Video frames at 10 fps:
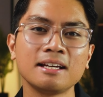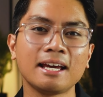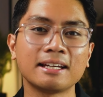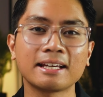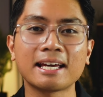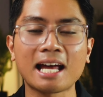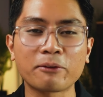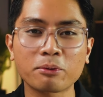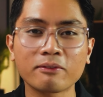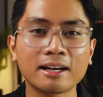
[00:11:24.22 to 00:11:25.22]
And again, I
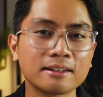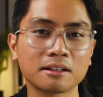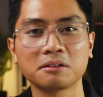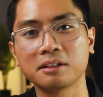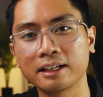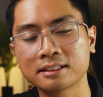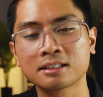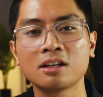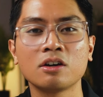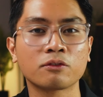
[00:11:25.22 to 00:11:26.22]
provided the
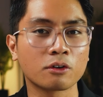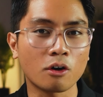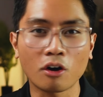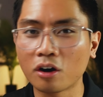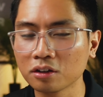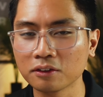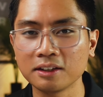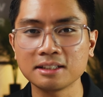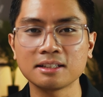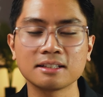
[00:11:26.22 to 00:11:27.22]
links for all of
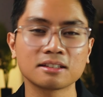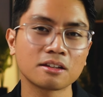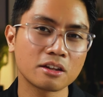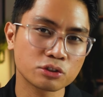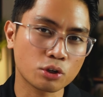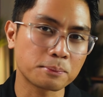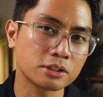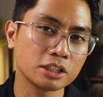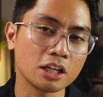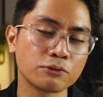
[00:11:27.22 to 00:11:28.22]
these things in the
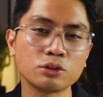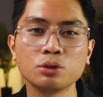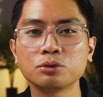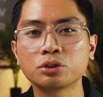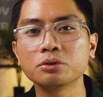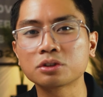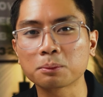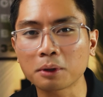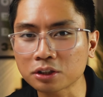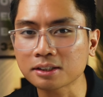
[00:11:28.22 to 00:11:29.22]
description if you choose to
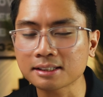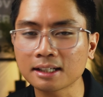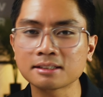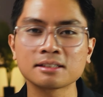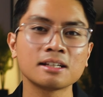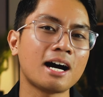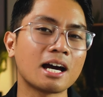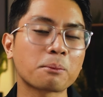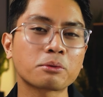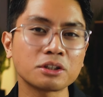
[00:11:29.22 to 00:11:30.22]
purchase it.
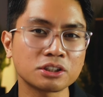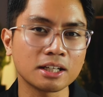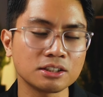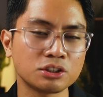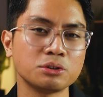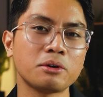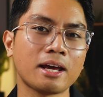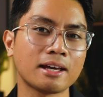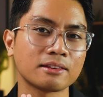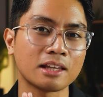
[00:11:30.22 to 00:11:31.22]
I appreciate you
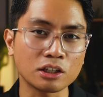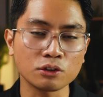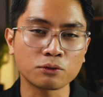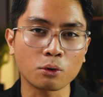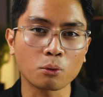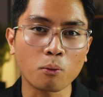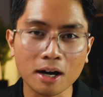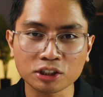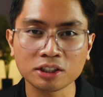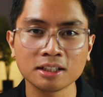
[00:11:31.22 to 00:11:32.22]
and thank you for
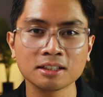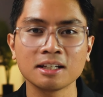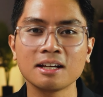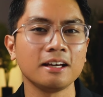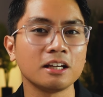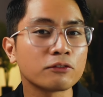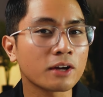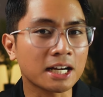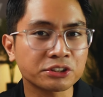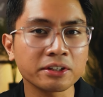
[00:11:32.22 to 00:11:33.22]
watching. And if
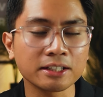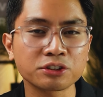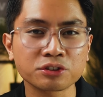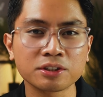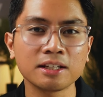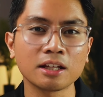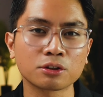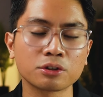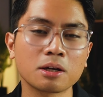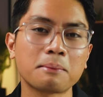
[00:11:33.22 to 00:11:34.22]
you're actually interested in
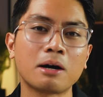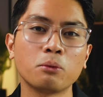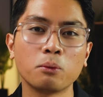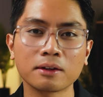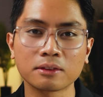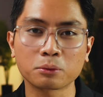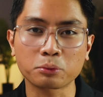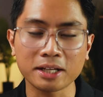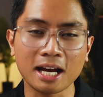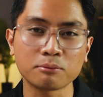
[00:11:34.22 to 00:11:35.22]
learning about what the
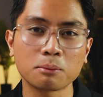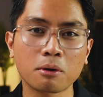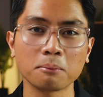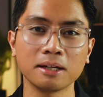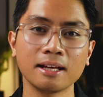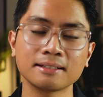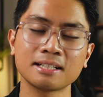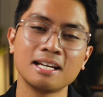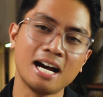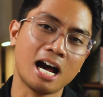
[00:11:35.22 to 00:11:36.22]
rehab department is,
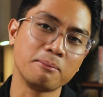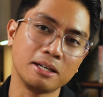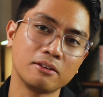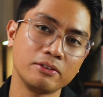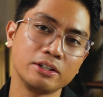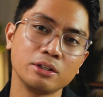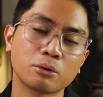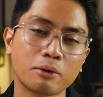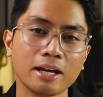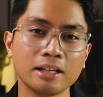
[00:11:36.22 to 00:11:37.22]
I made a video
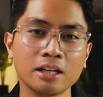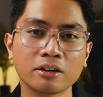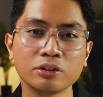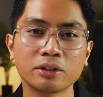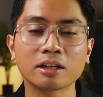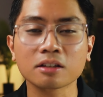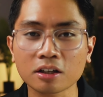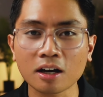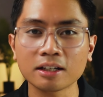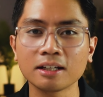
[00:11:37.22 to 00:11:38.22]
right here. You can
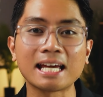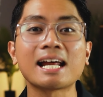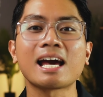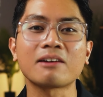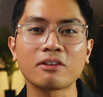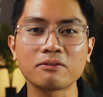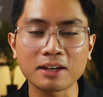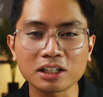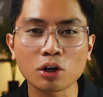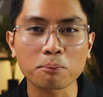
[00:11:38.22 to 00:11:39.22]
click on it. And I have a
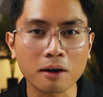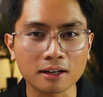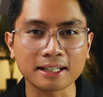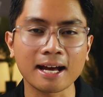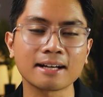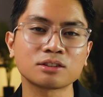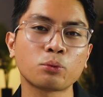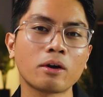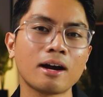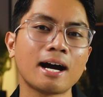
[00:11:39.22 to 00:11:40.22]
video podcast
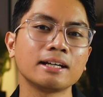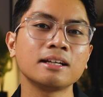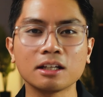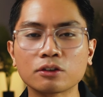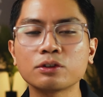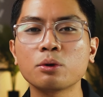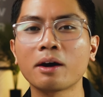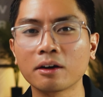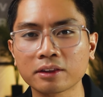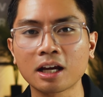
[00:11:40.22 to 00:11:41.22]
where I interview
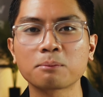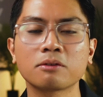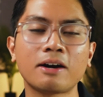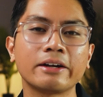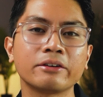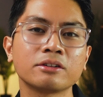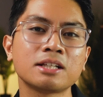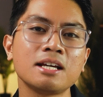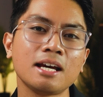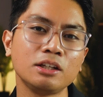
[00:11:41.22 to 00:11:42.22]
healthcare providers,
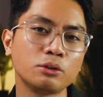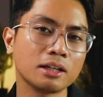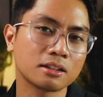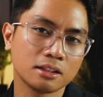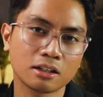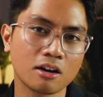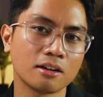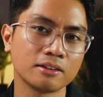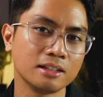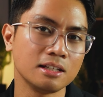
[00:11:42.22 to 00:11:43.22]
and you can click
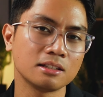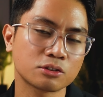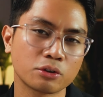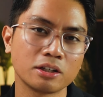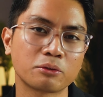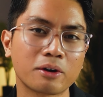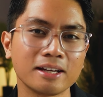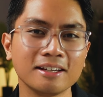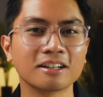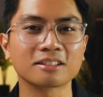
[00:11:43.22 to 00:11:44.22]
on the screen
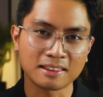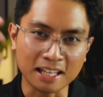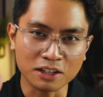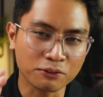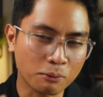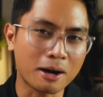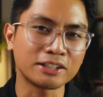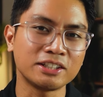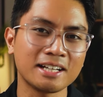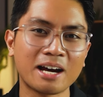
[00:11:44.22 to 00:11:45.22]
right here. Thank you for
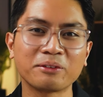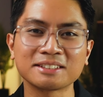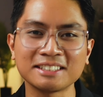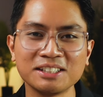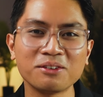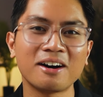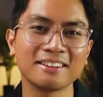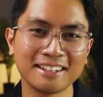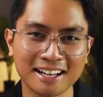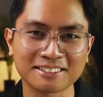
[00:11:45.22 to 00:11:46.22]
watching. I will see you
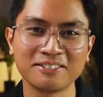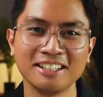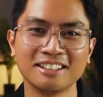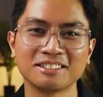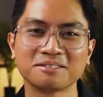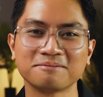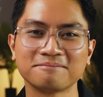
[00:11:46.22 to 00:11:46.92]
on the next video.